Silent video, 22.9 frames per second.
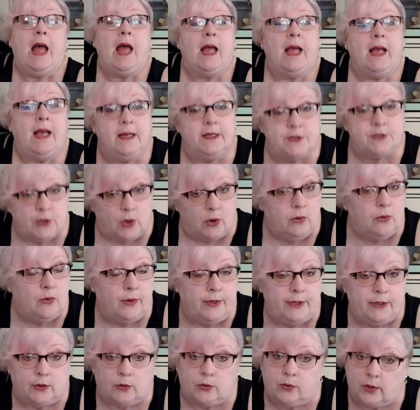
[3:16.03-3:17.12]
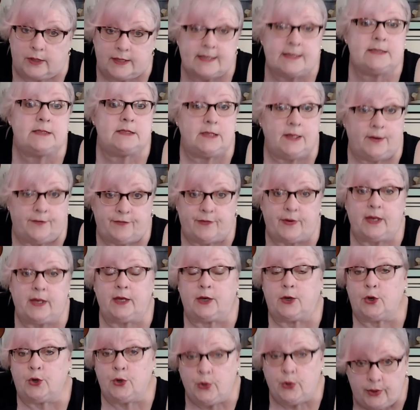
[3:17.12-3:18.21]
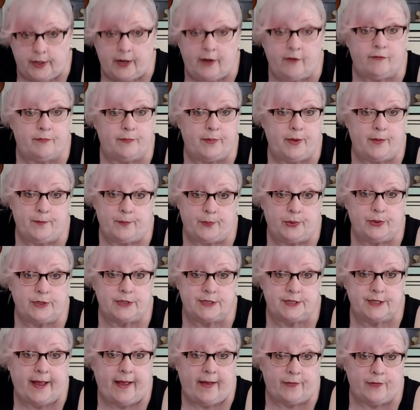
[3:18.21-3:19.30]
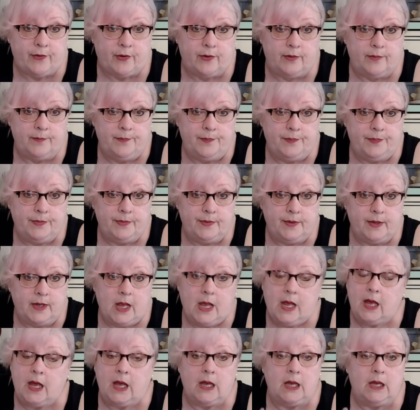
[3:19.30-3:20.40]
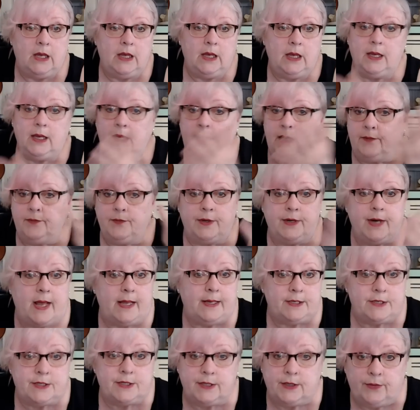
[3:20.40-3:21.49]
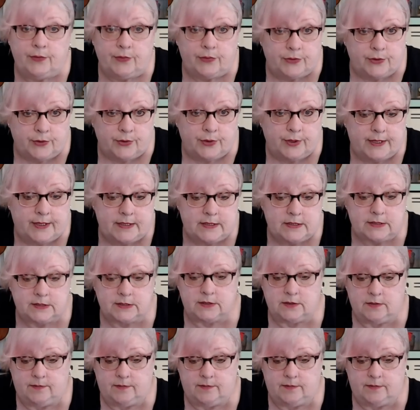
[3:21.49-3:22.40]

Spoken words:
it's all going to look as if it could have been put together in the 1930s,